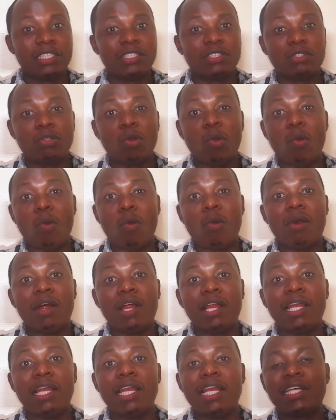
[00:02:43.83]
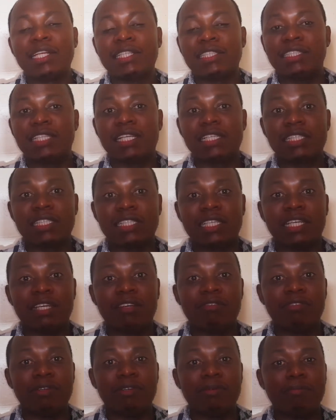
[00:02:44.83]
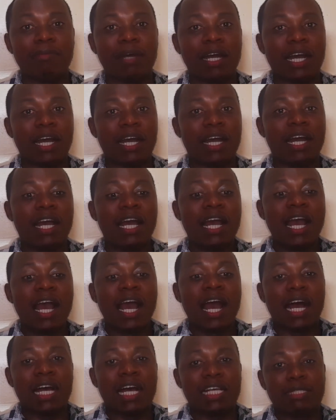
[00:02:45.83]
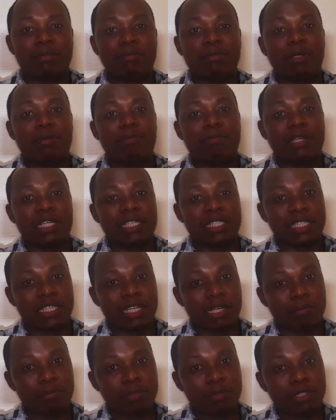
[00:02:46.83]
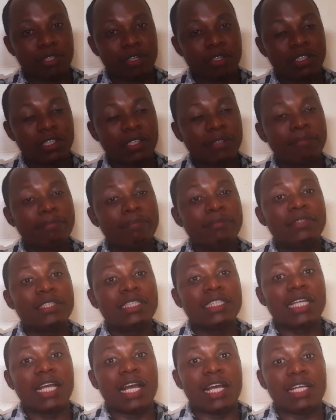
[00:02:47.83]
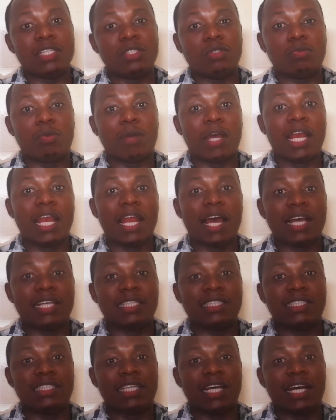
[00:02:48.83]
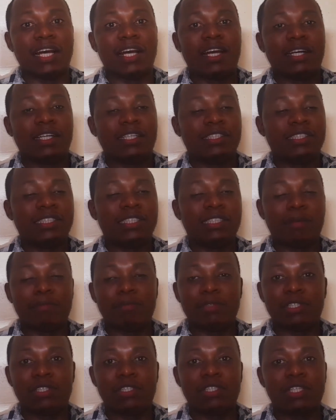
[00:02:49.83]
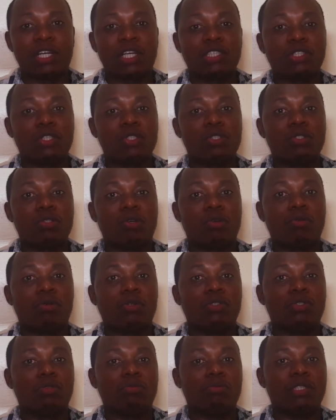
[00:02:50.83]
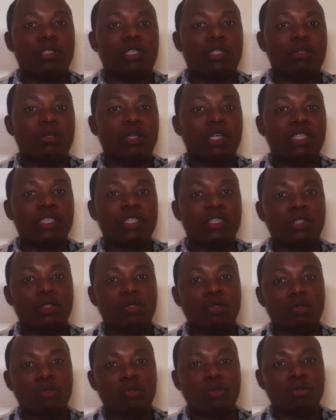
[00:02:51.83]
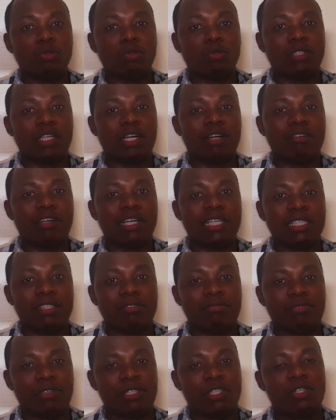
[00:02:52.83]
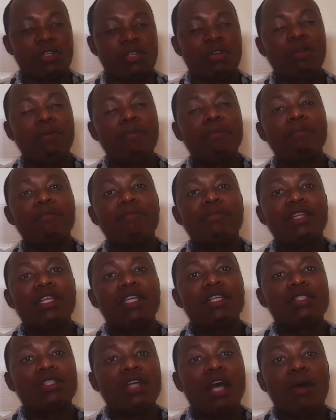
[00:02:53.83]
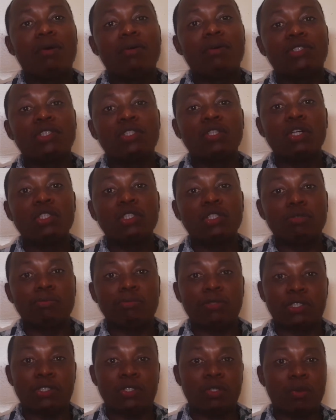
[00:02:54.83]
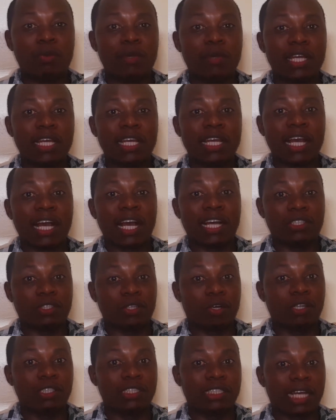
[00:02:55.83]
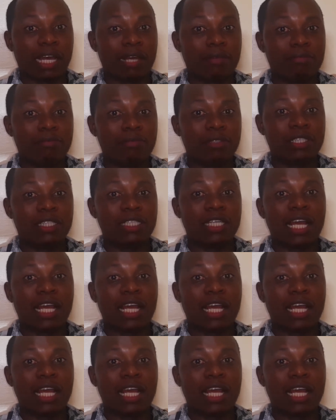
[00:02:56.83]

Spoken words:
So let us just give him a small prescription as well as some instructions on what to be doing to cover his physio." So I was told to be chewing at all times.